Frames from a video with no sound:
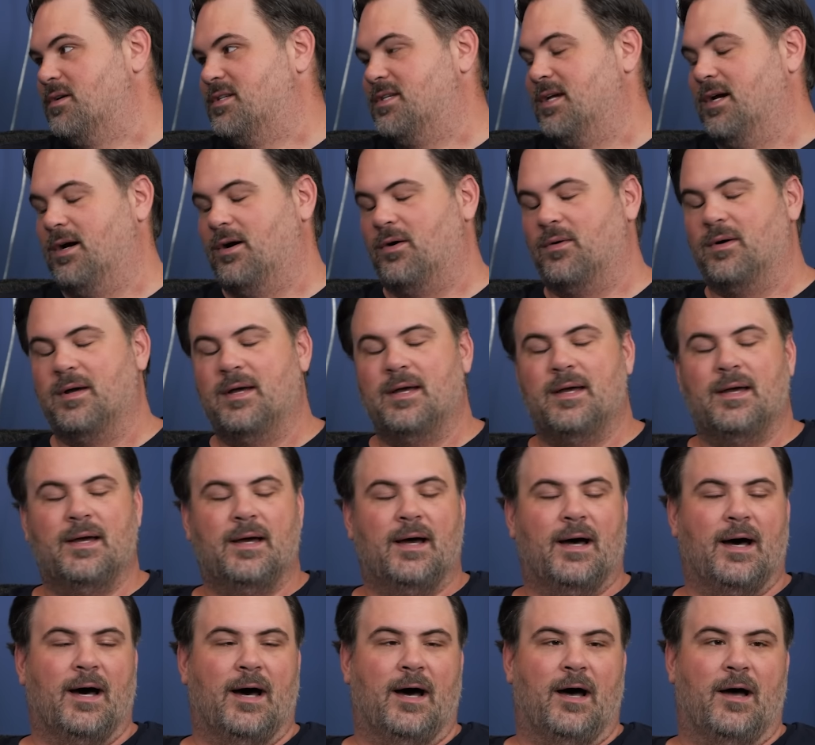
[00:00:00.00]
So,
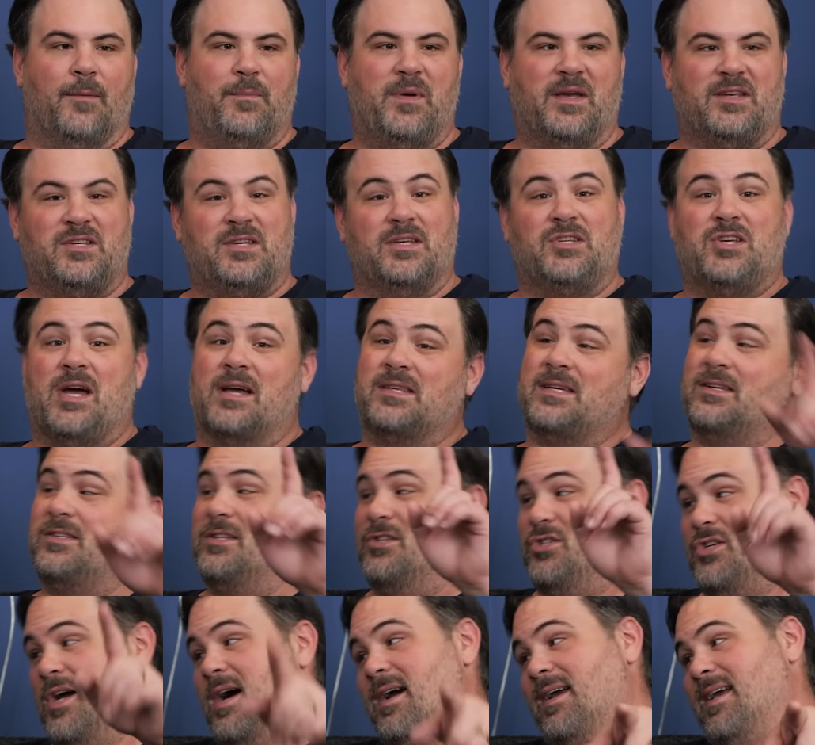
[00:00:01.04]
uh, big sh- shouts out to
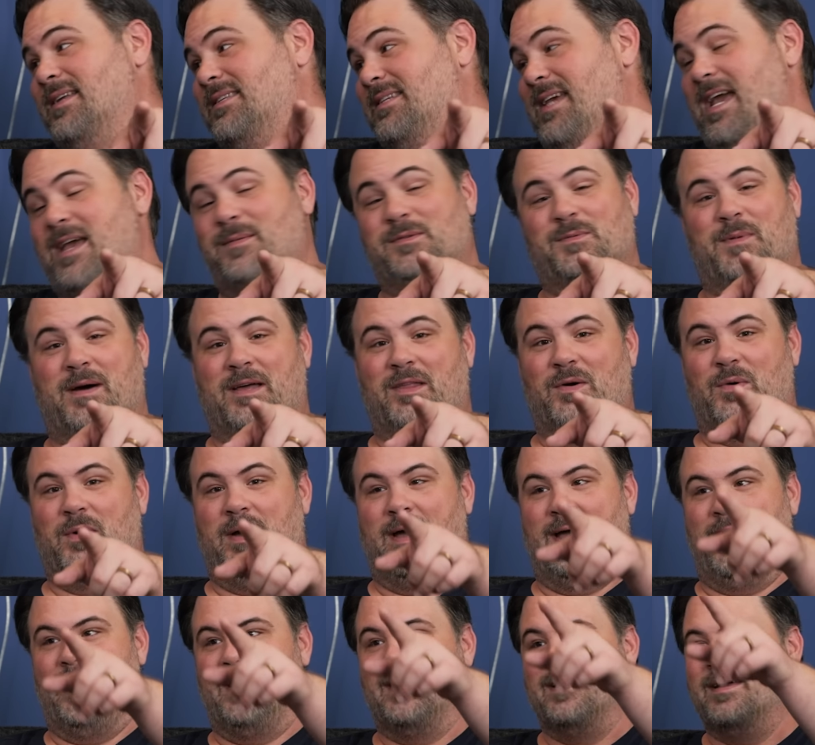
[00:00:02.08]
JonGetsGames, by the
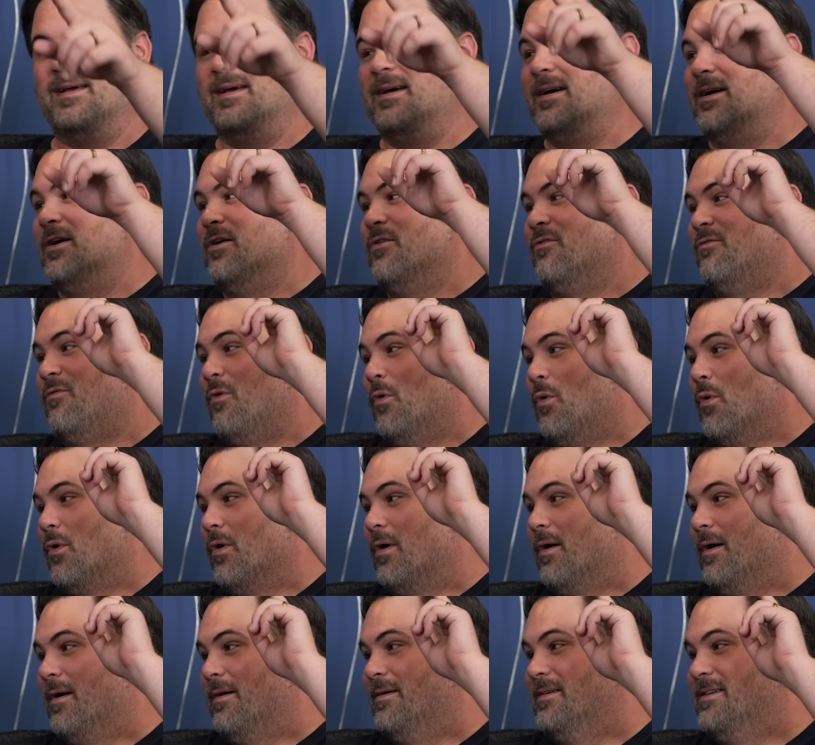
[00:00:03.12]
way,
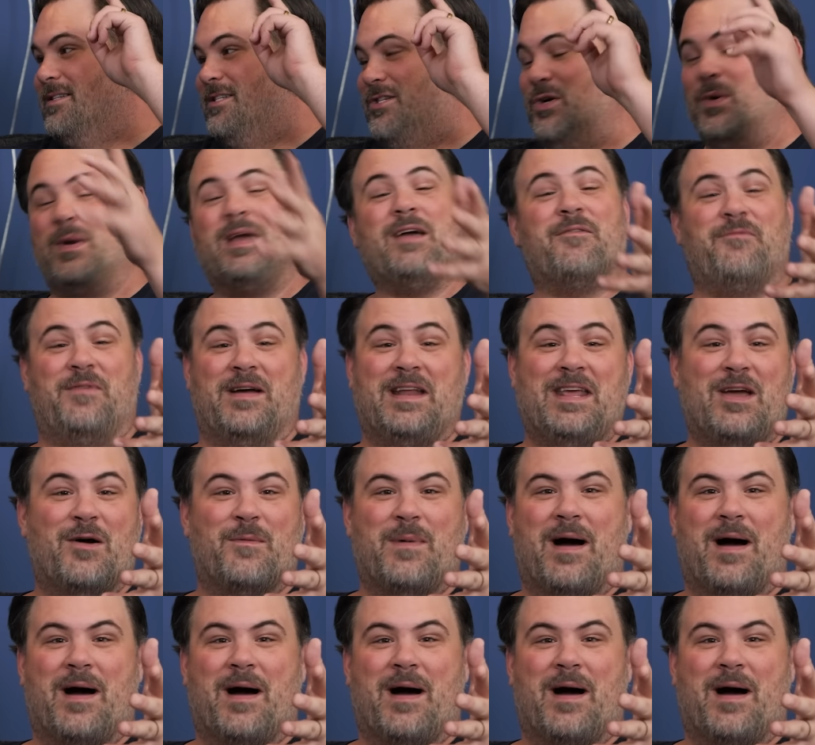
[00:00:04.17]
for the, the doing a video team.